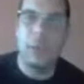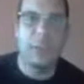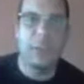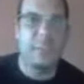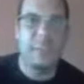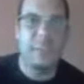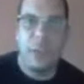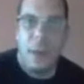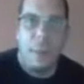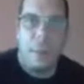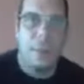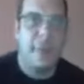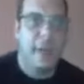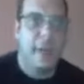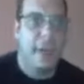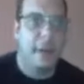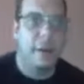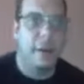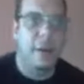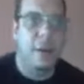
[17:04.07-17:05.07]
mean that I will
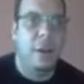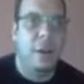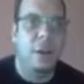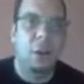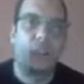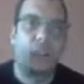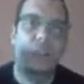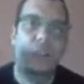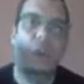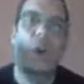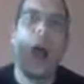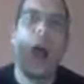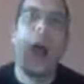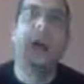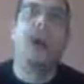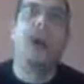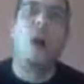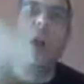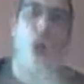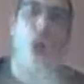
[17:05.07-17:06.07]
stop there.
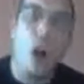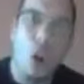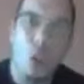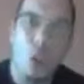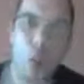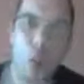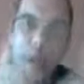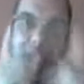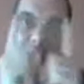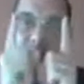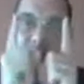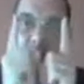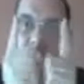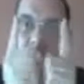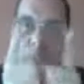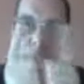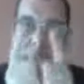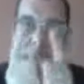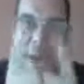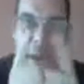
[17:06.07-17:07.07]
You are
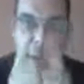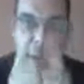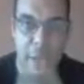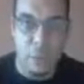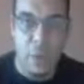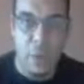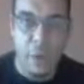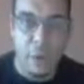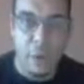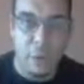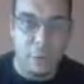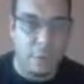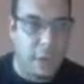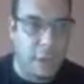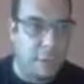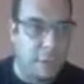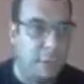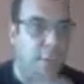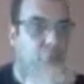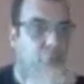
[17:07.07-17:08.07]
always competing with